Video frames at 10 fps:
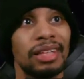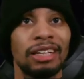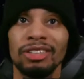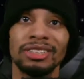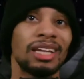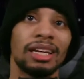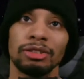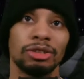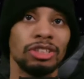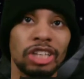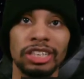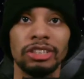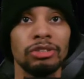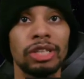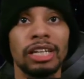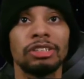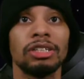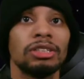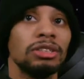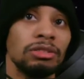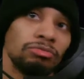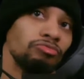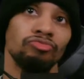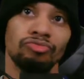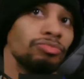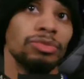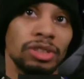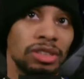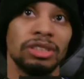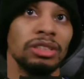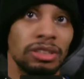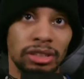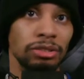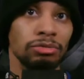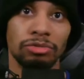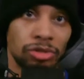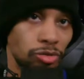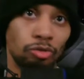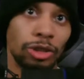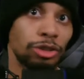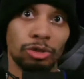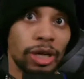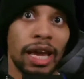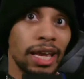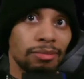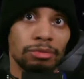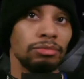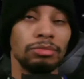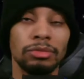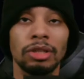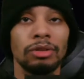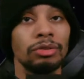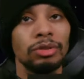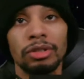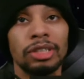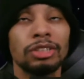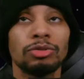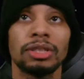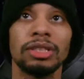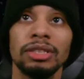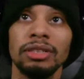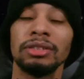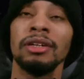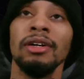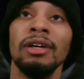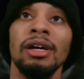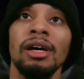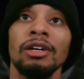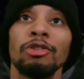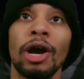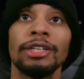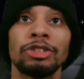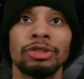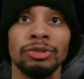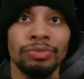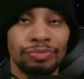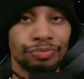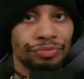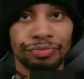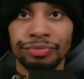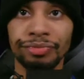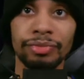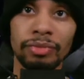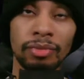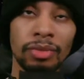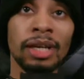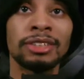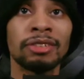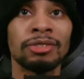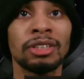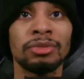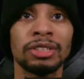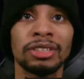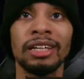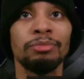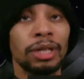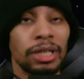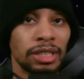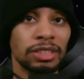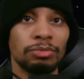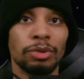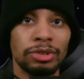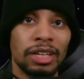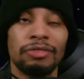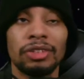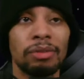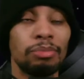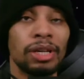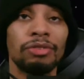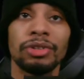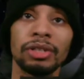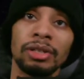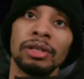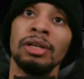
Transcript: and it's not like you could change it. You can't change it. It's the original game, so it is what it is. Crash 2 suffers some of the same, but it is most definitely a benefit.